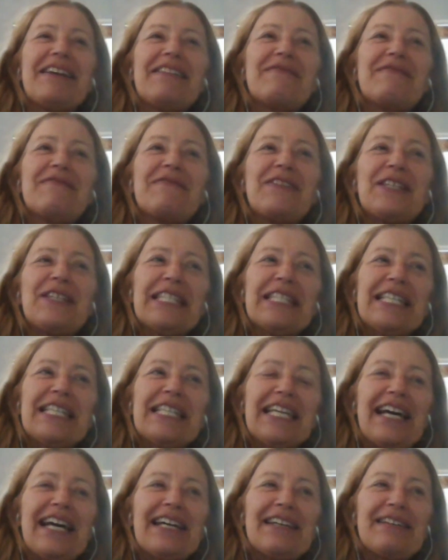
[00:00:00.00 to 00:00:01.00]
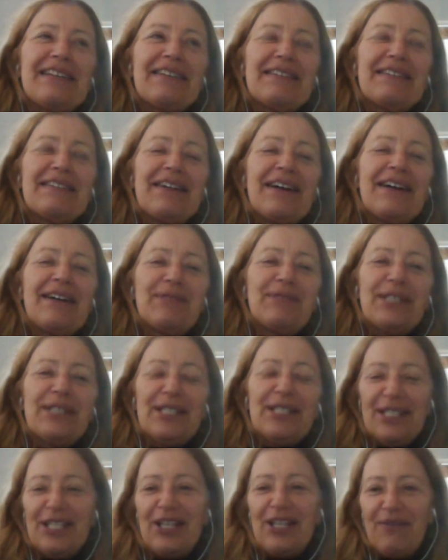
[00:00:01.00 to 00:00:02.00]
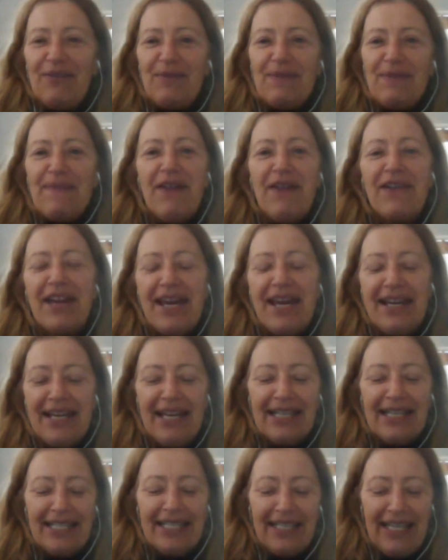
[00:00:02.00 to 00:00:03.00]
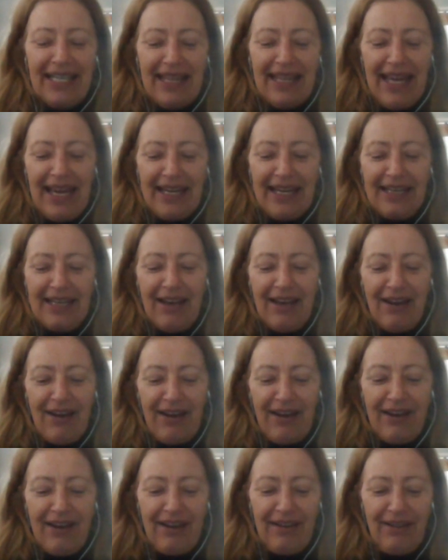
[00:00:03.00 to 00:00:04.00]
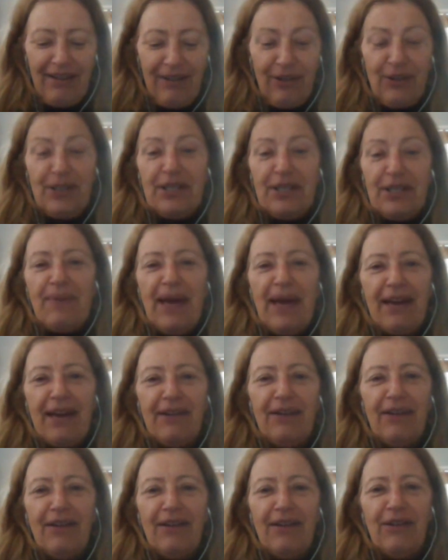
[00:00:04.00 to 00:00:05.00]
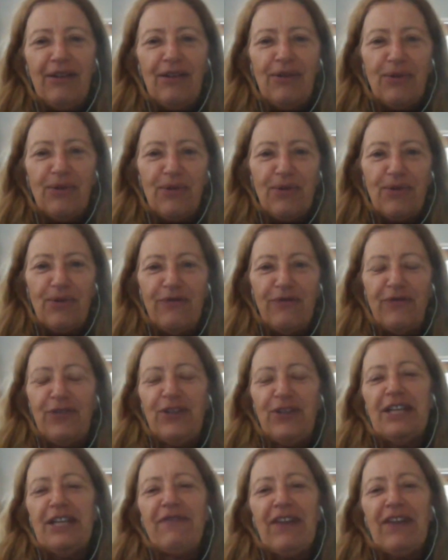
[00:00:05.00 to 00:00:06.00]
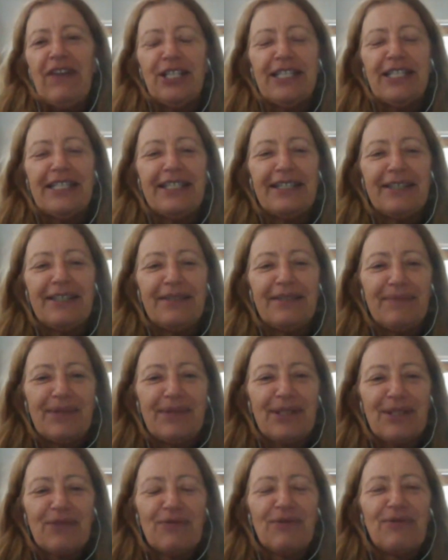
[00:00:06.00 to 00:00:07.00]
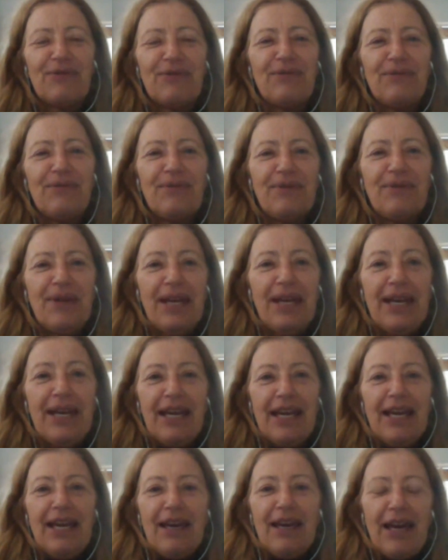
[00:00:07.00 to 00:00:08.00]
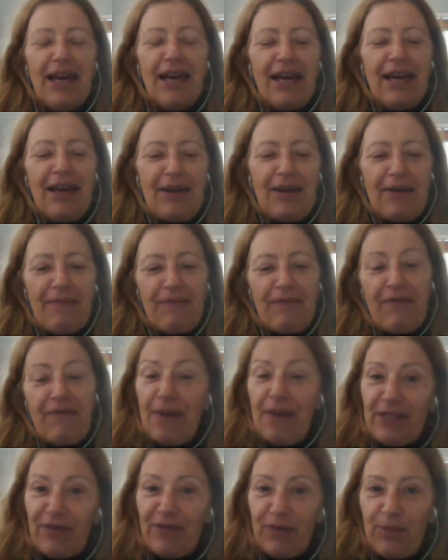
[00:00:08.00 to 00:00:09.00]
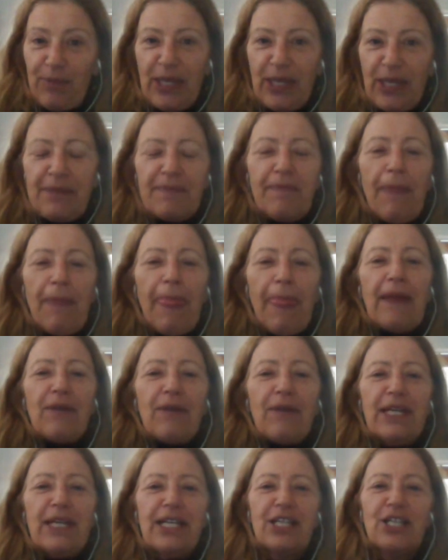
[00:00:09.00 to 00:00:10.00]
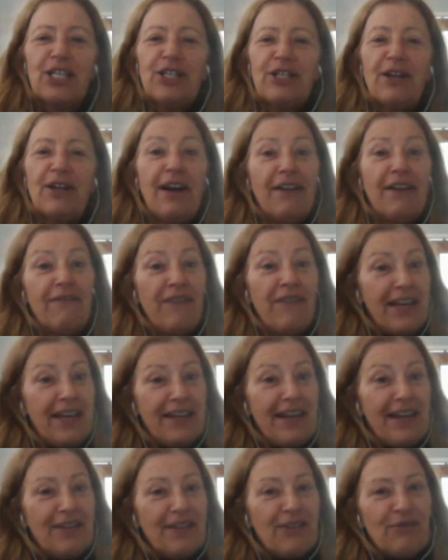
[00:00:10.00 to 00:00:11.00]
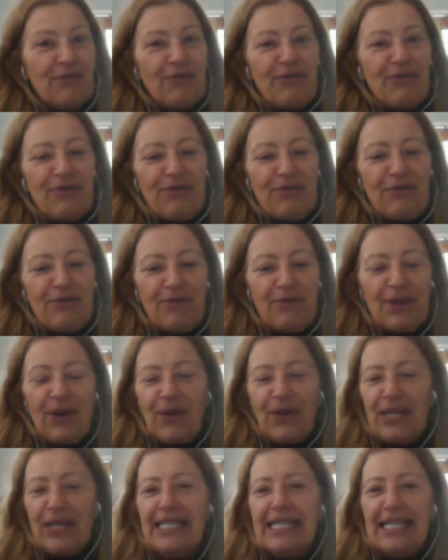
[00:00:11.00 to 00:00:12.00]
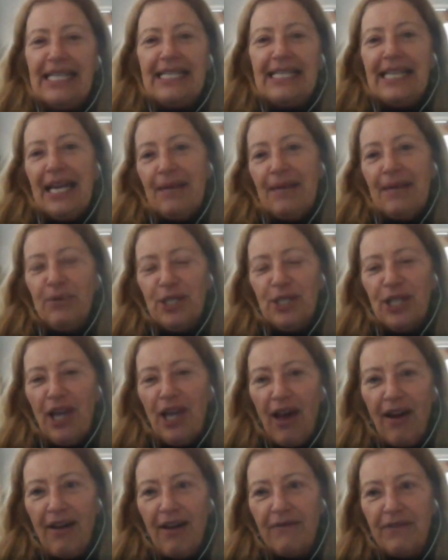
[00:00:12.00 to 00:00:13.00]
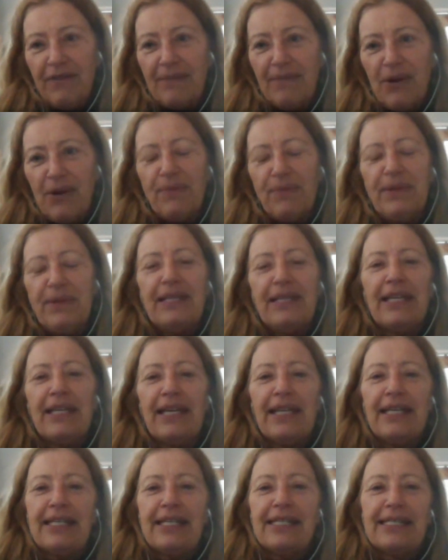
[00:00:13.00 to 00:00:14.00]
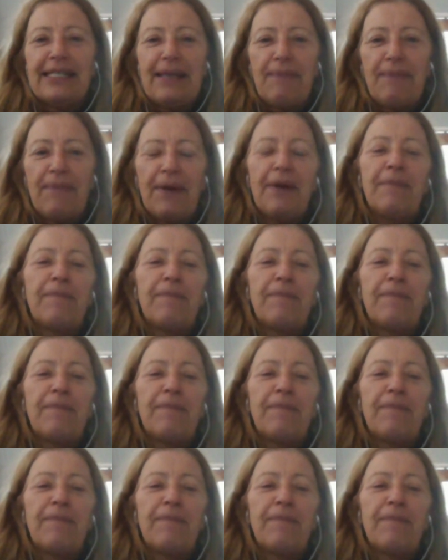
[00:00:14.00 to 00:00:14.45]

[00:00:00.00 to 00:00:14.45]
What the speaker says: Firstly, I was just sharing with Marianne actually that I learnt about your food innovation systems through Farmer's Footprint, which I found out through going to see Zach Bush live in Melbourne in December.